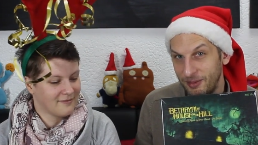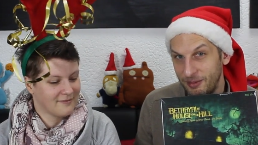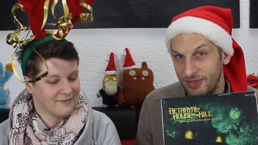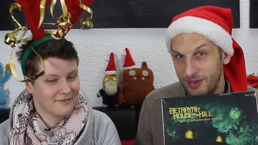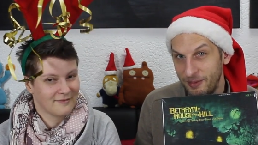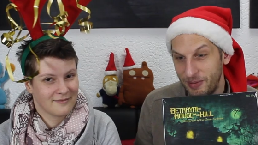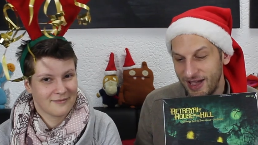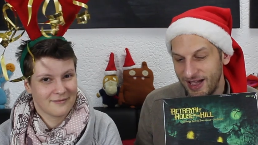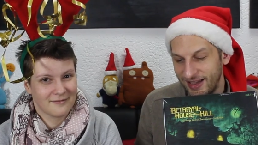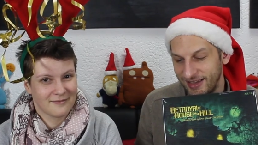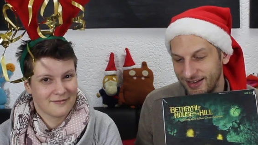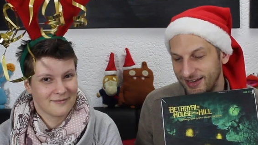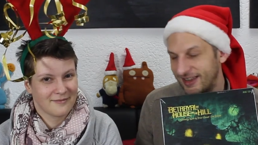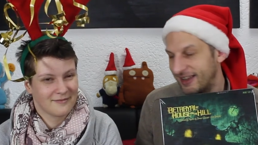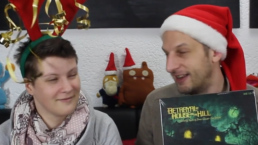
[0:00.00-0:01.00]
Speaker 1: them in the back
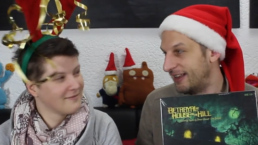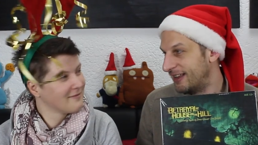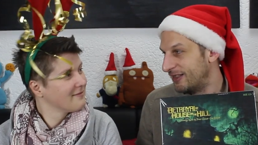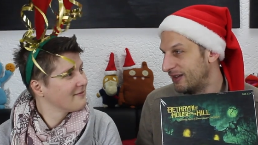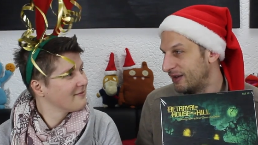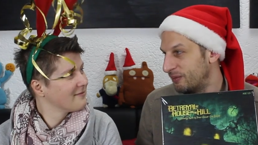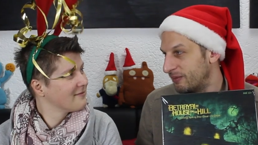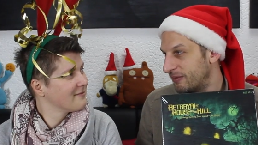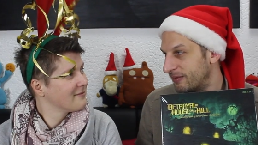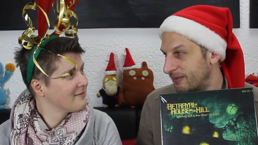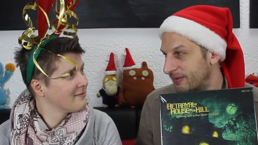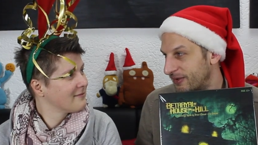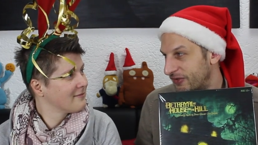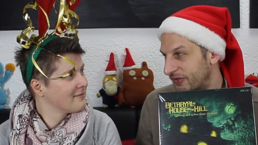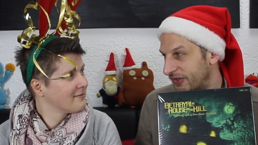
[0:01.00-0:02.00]
and killing them.
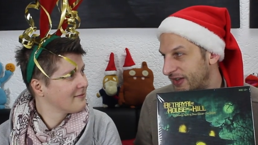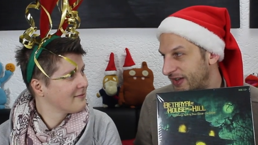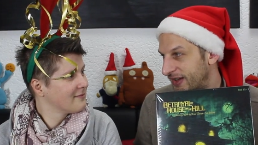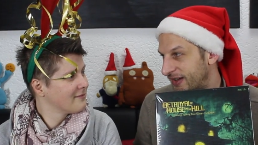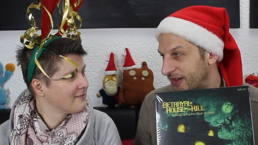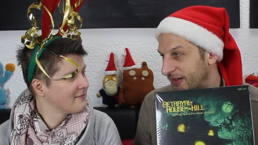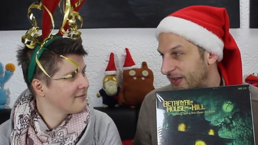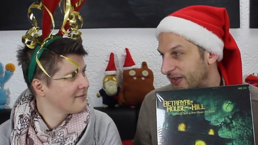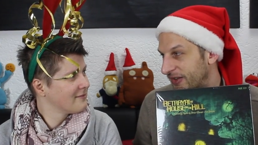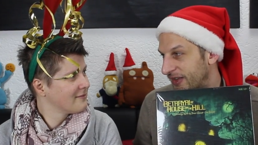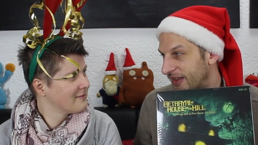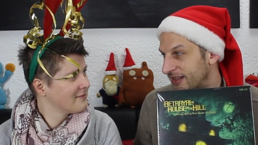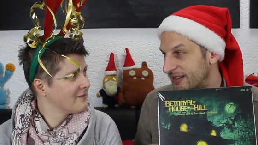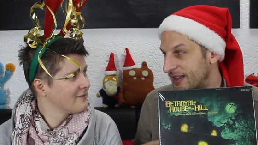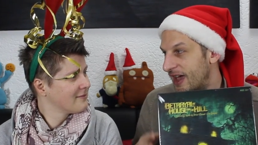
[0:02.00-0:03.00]

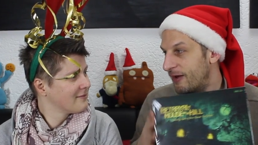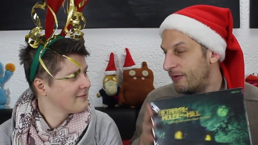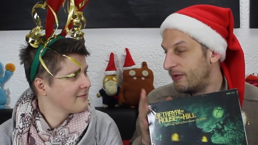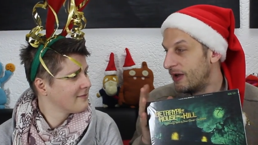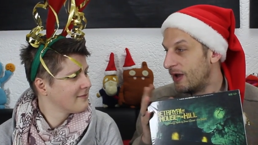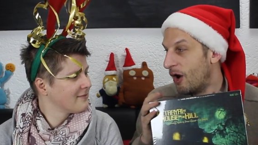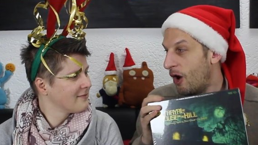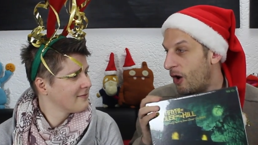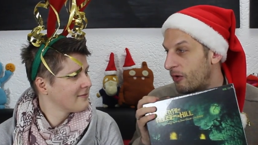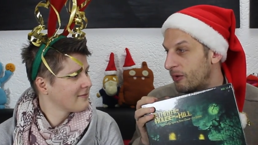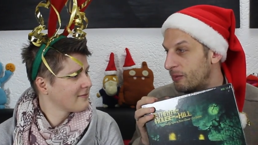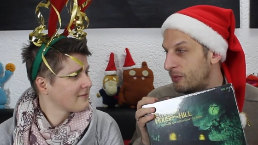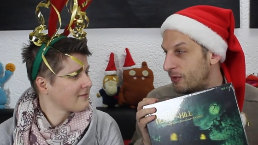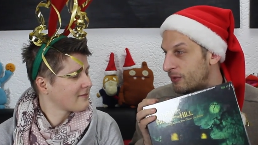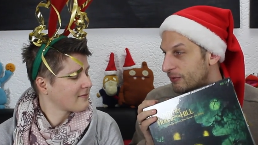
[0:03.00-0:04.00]
It's every
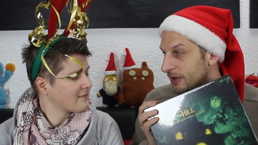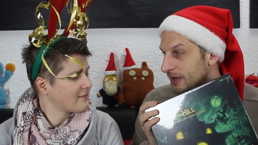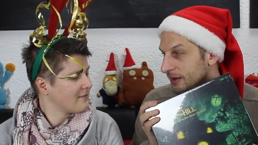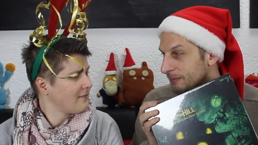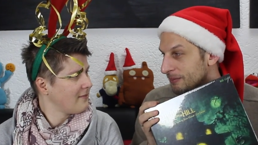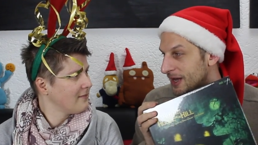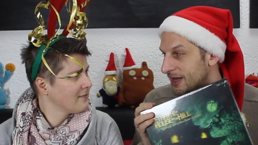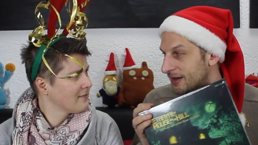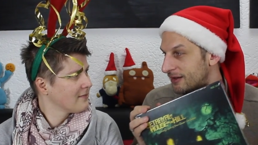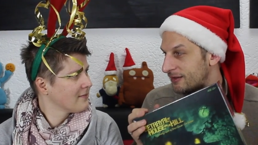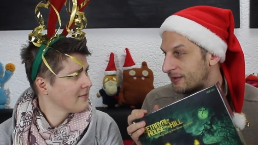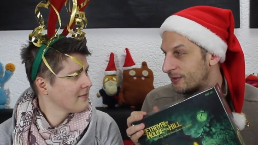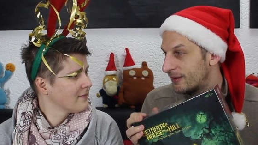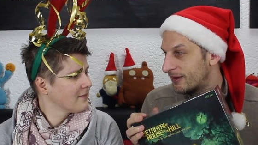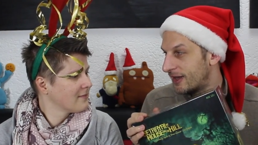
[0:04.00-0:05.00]
horror movie made
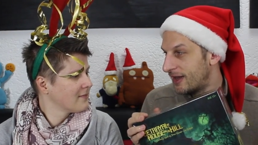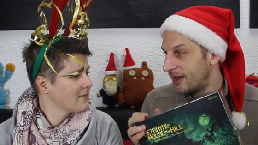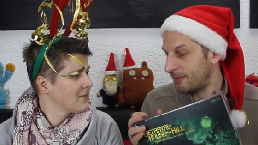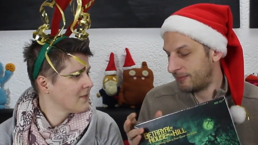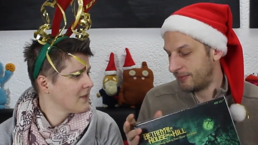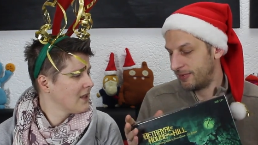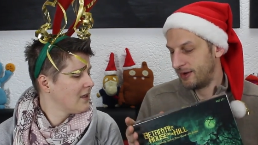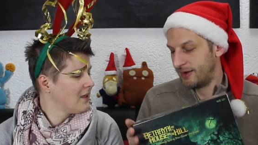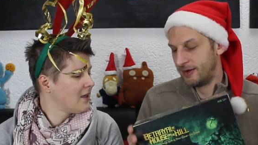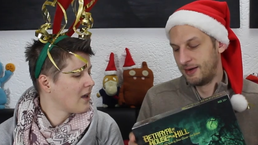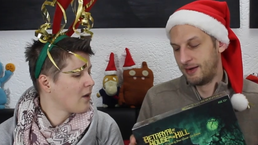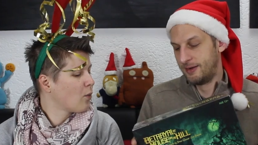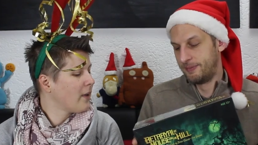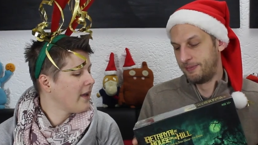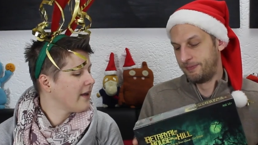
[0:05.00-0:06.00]
into a game.
Speaker 2: And
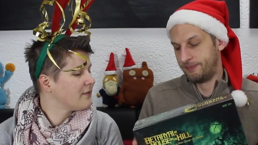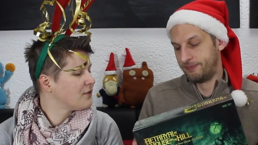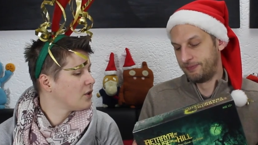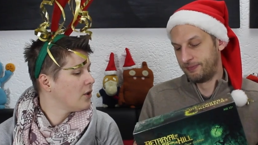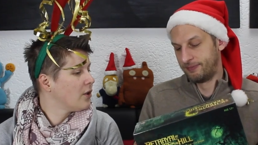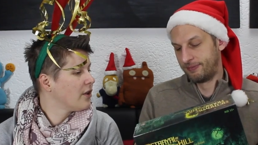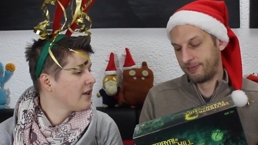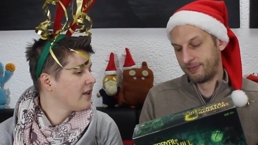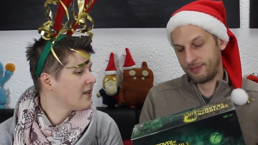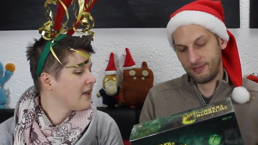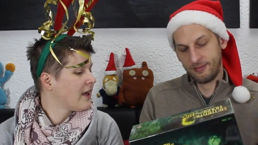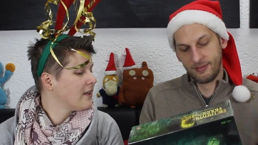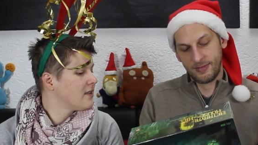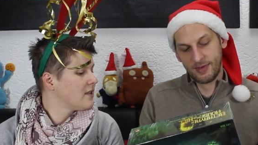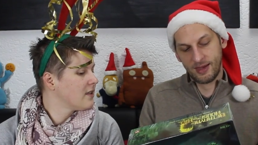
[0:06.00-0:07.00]
now we have to learn it
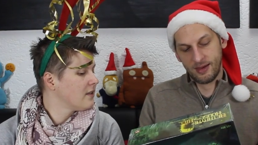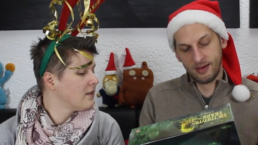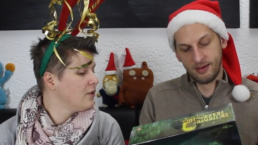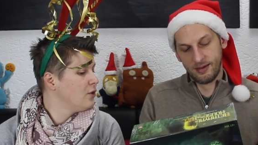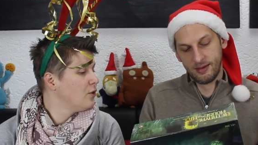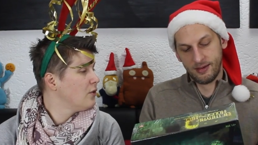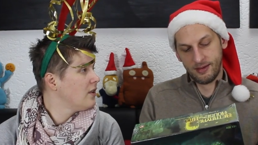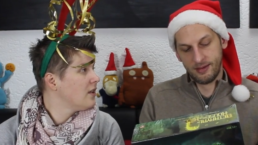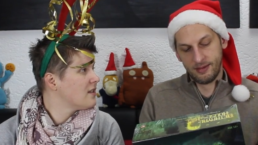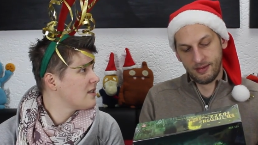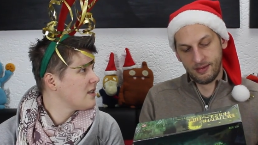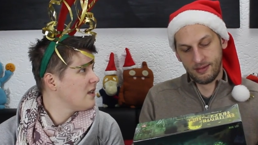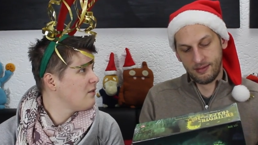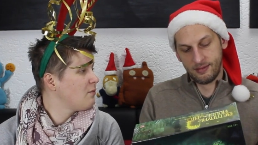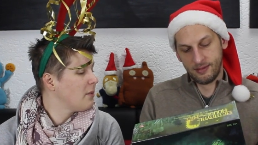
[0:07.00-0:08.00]
until New Year's
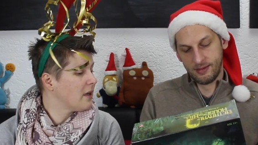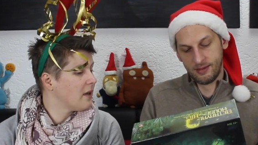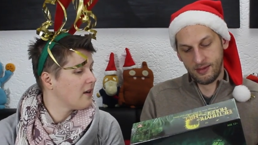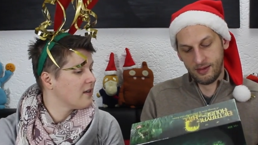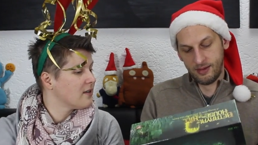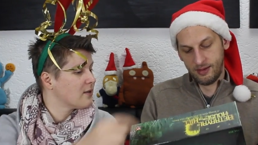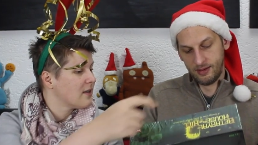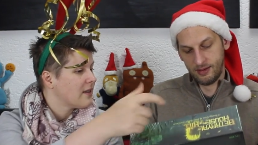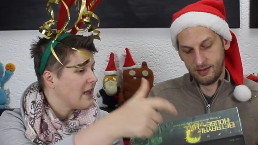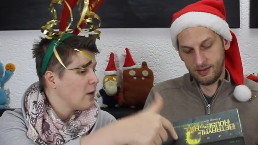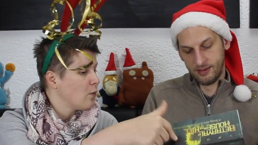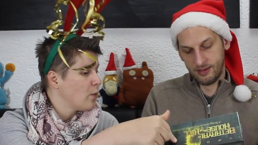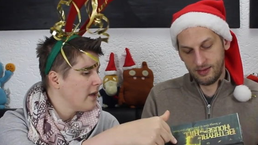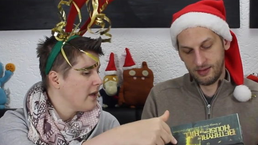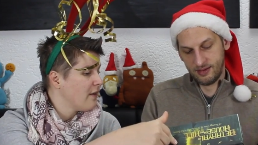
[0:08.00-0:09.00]
Eve because
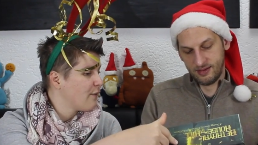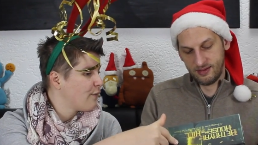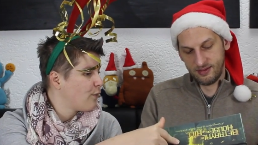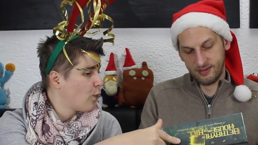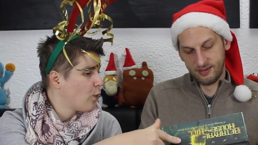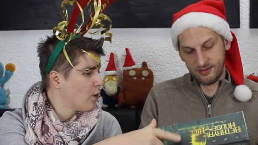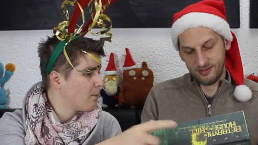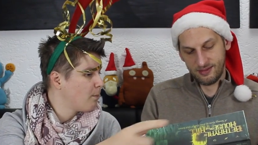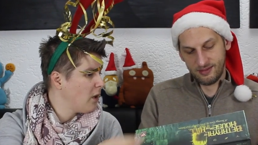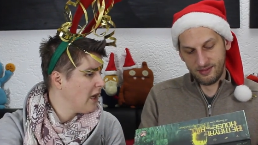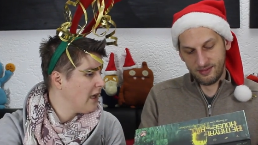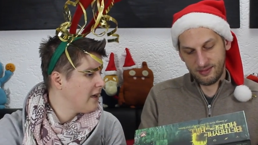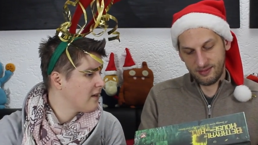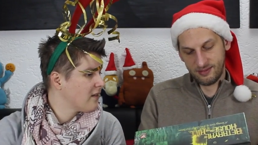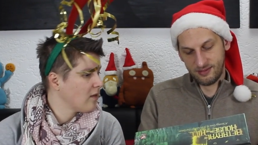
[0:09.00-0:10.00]
then we are four
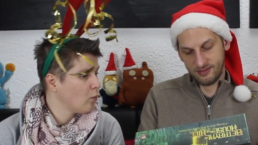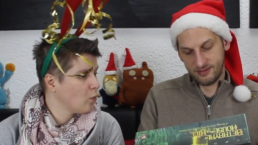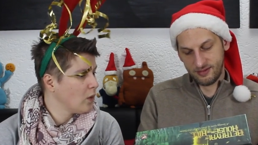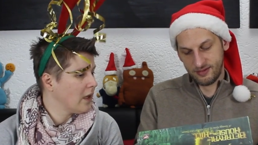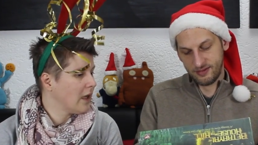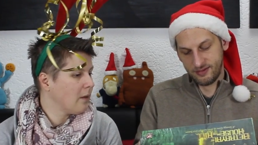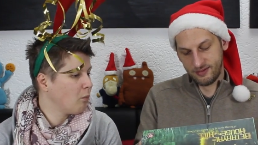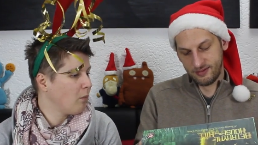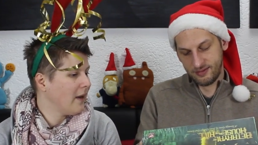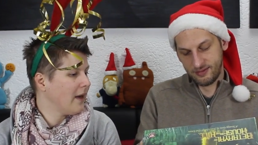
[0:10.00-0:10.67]
players and we can